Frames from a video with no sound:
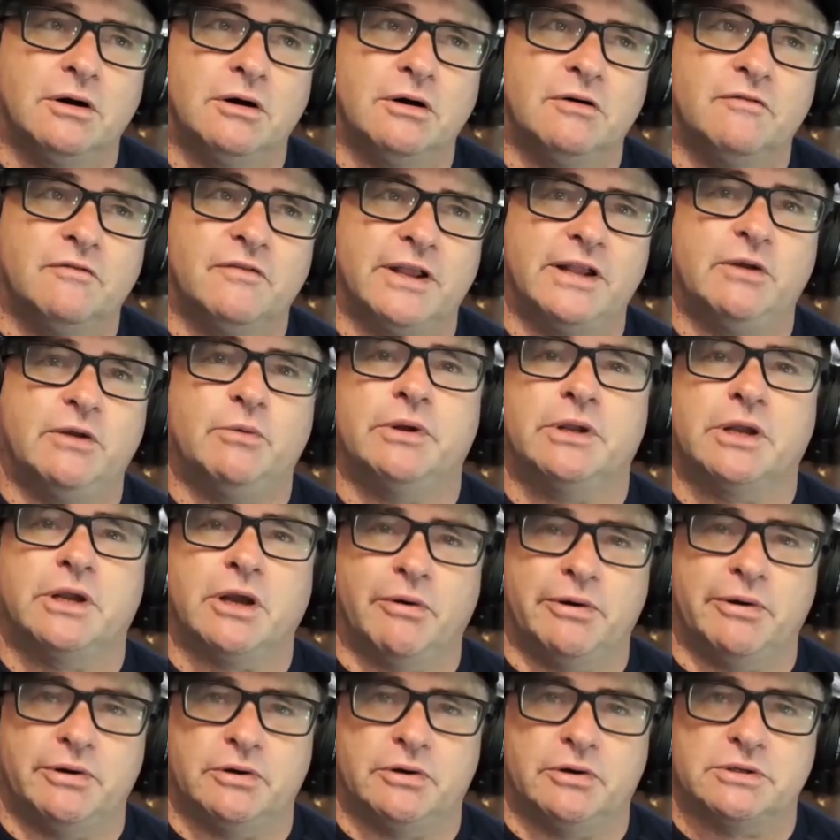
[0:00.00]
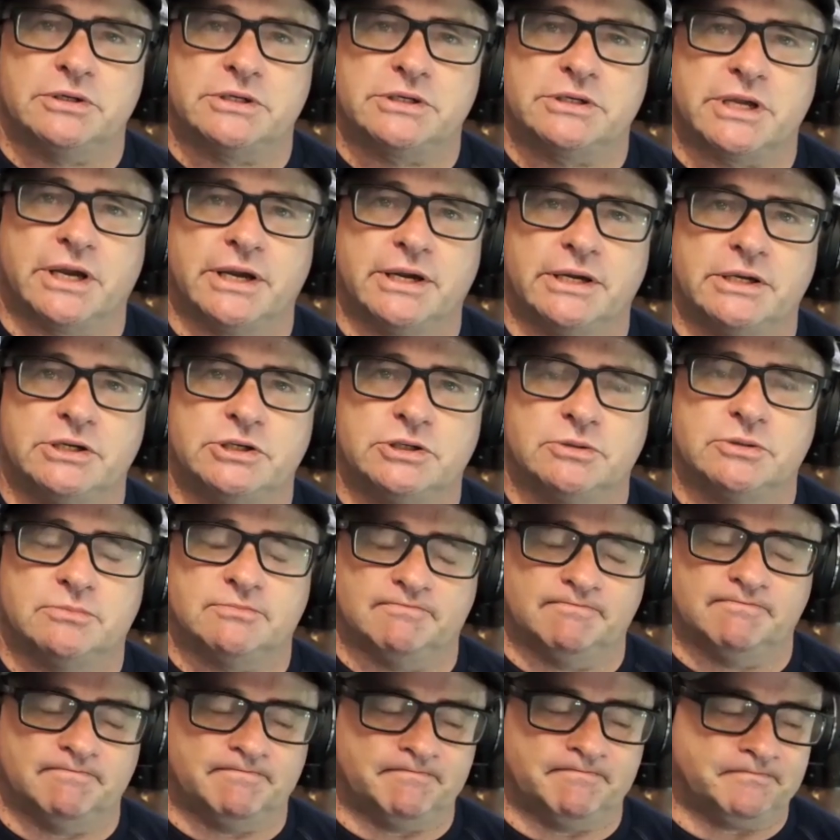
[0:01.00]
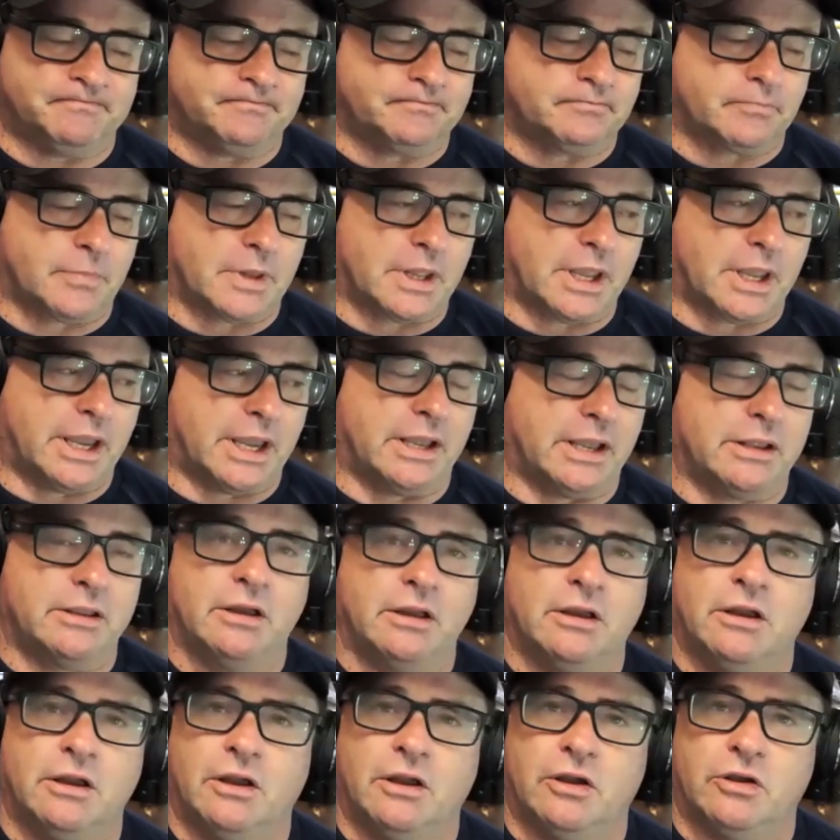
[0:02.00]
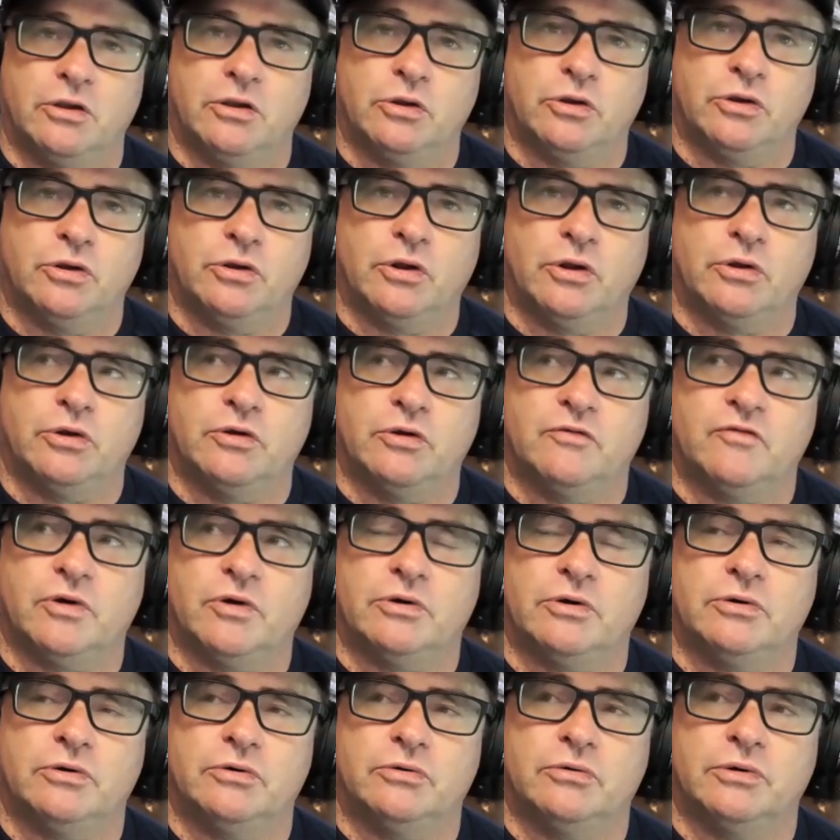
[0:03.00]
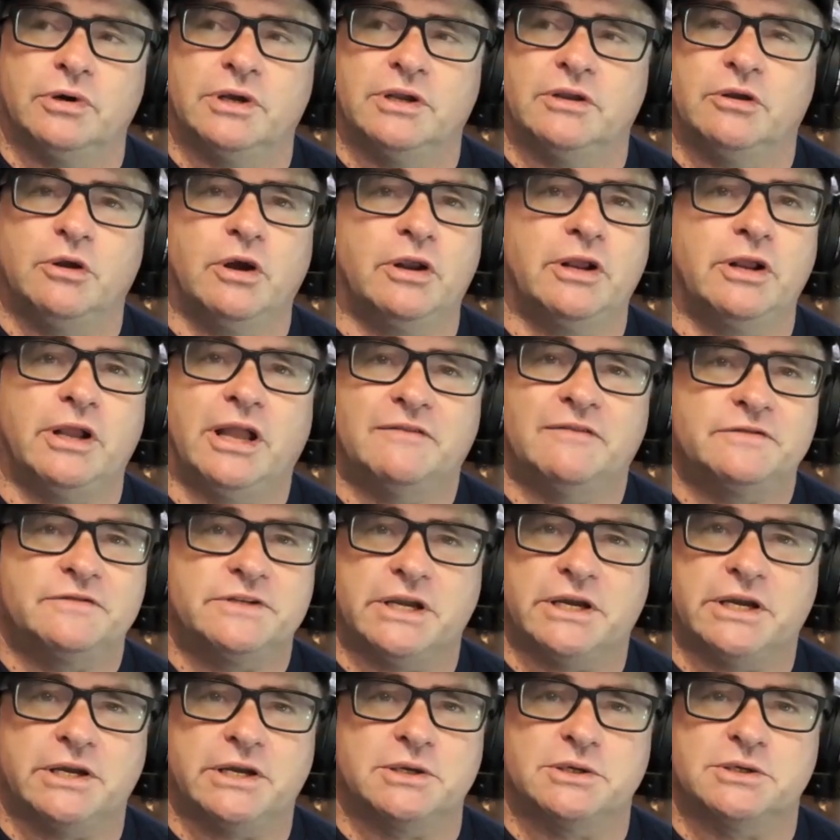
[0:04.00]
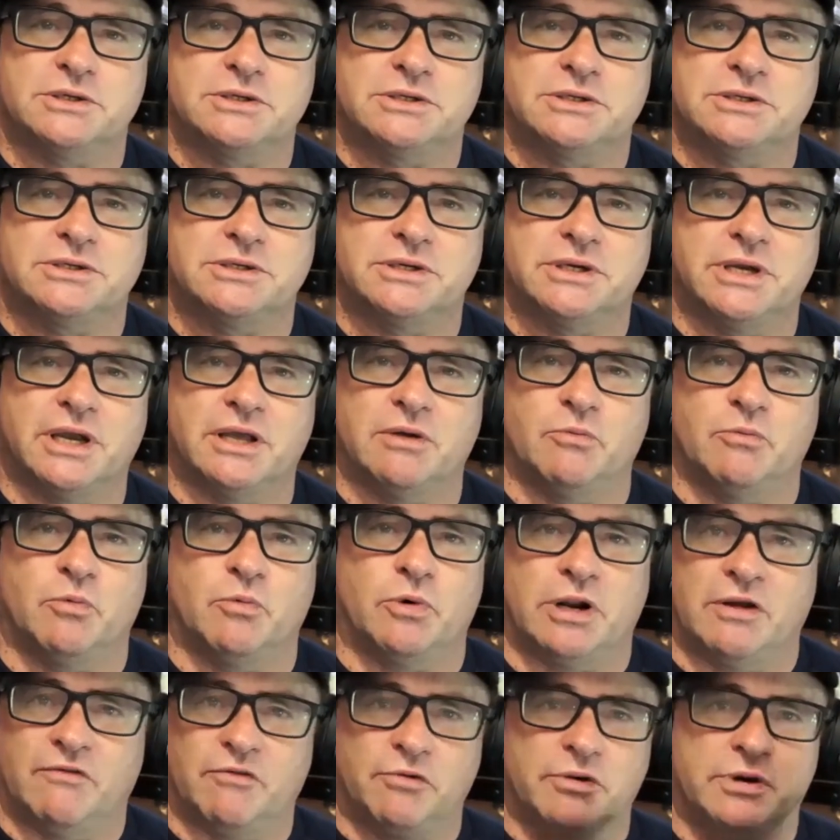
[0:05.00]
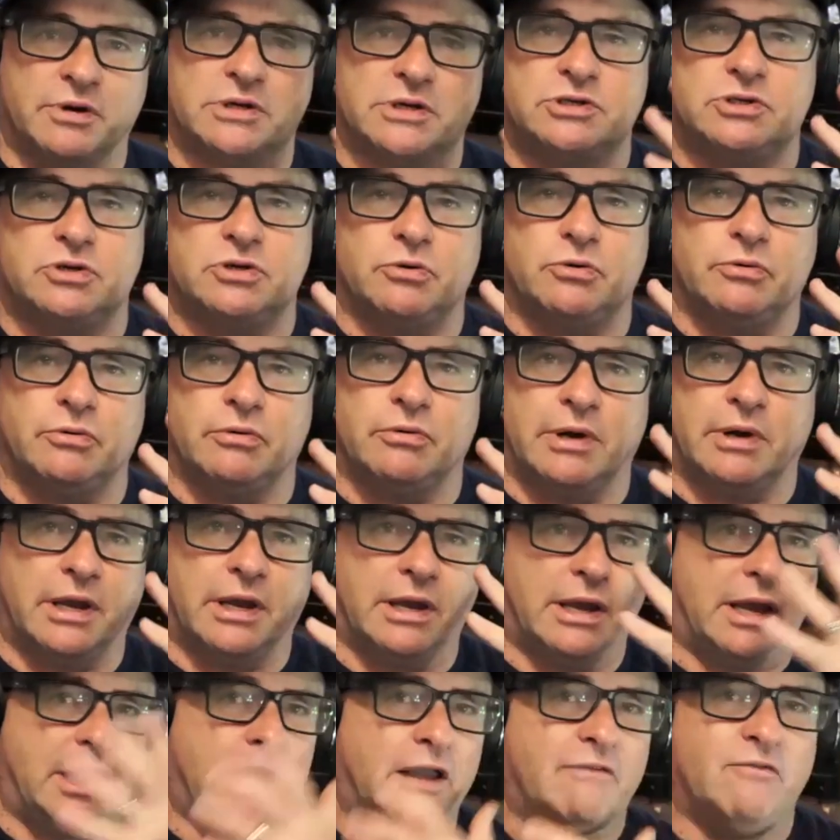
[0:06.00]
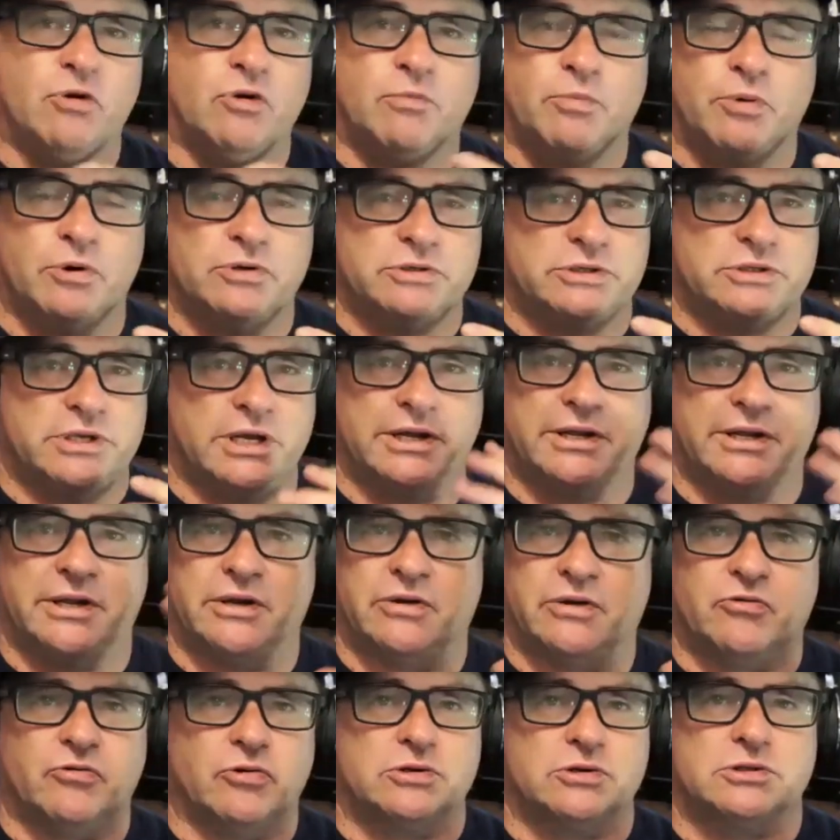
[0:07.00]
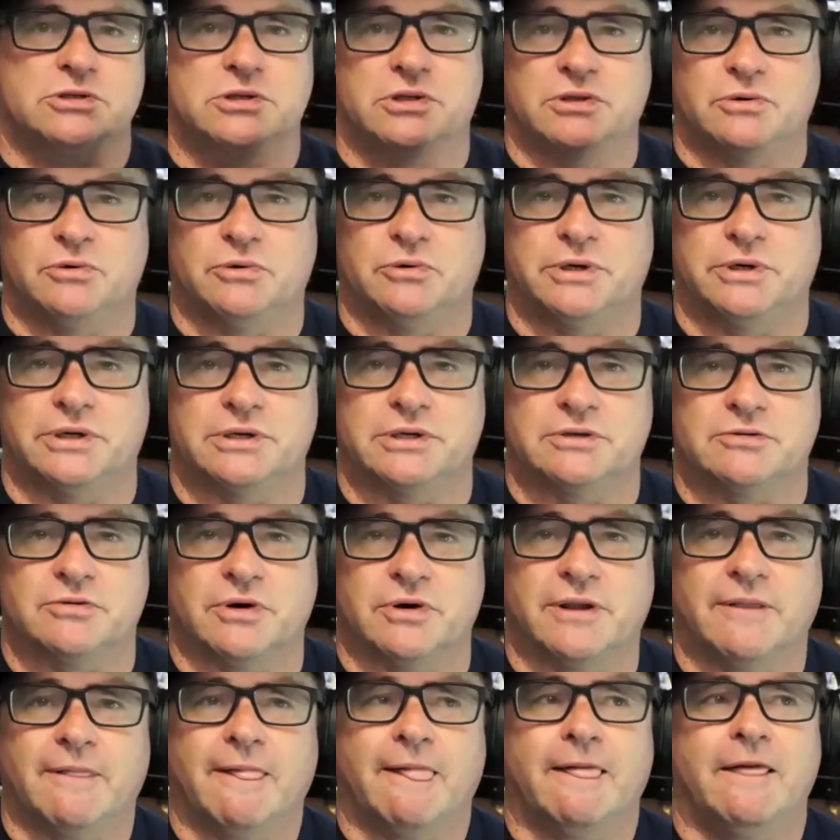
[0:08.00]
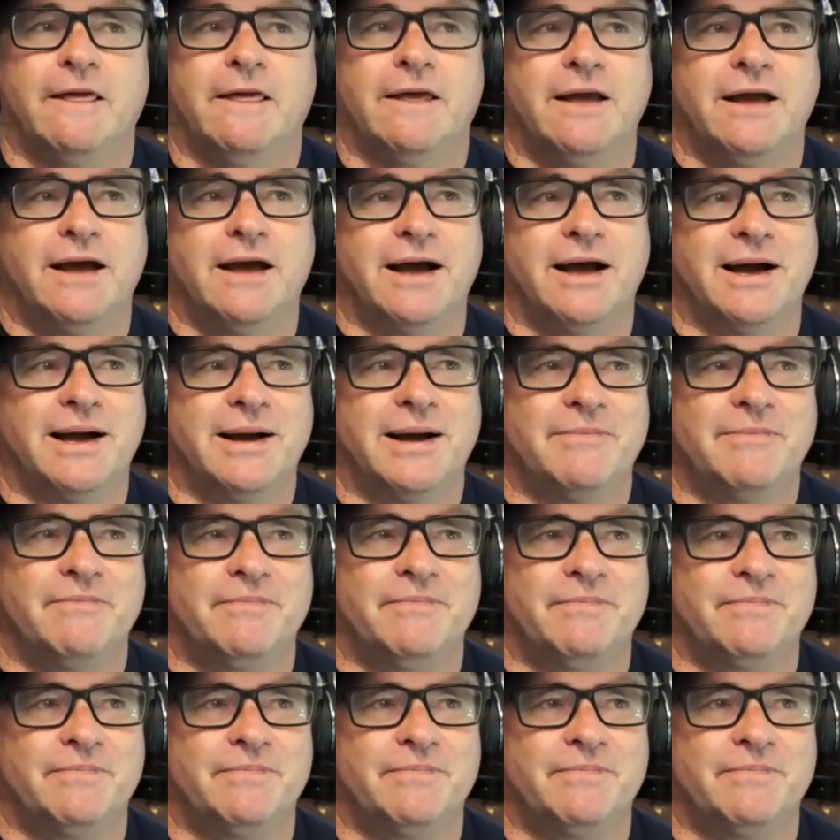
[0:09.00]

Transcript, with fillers: anyone going on stage and, you know, you only have seconds to get whatever it is you have, your personality, across to the audience, right? You